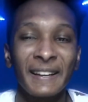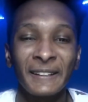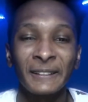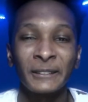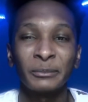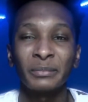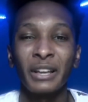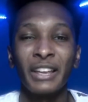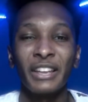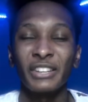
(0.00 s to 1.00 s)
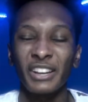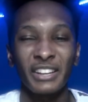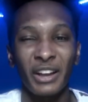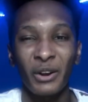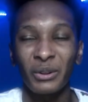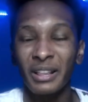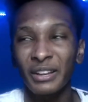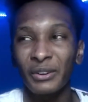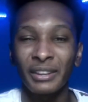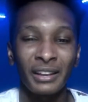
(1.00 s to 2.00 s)
Y'all can go
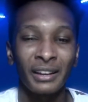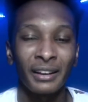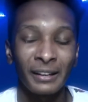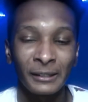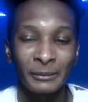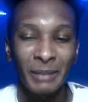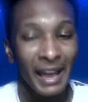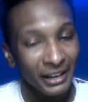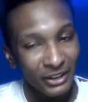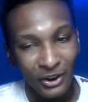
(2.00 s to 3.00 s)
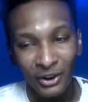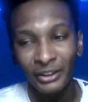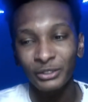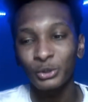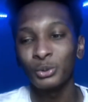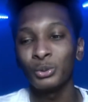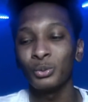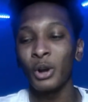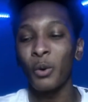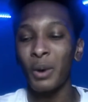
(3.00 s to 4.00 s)
click on the ad card to
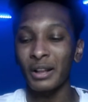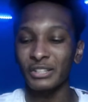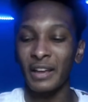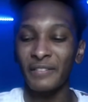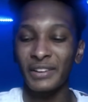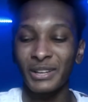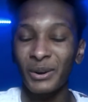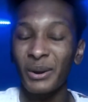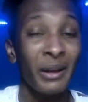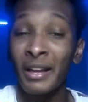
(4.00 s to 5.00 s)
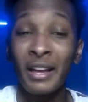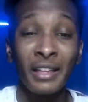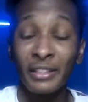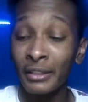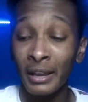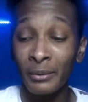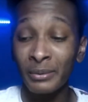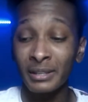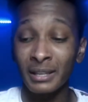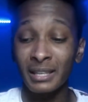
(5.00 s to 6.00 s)
go watch that video. It
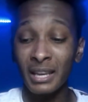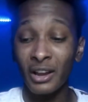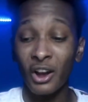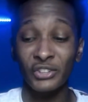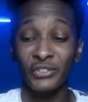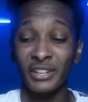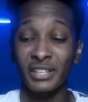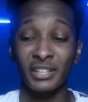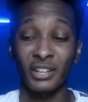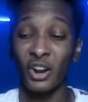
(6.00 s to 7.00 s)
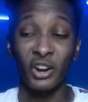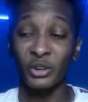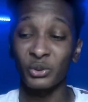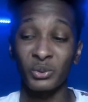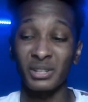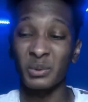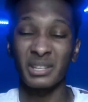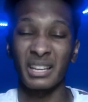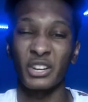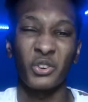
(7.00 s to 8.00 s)
was the Seahawks versus the Cardinals, which was
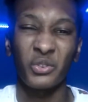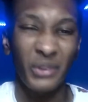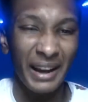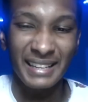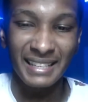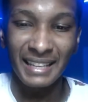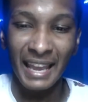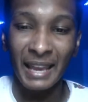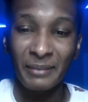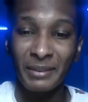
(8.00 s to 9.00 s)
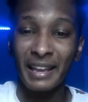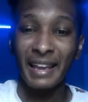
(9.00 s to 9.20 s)
a crazy game.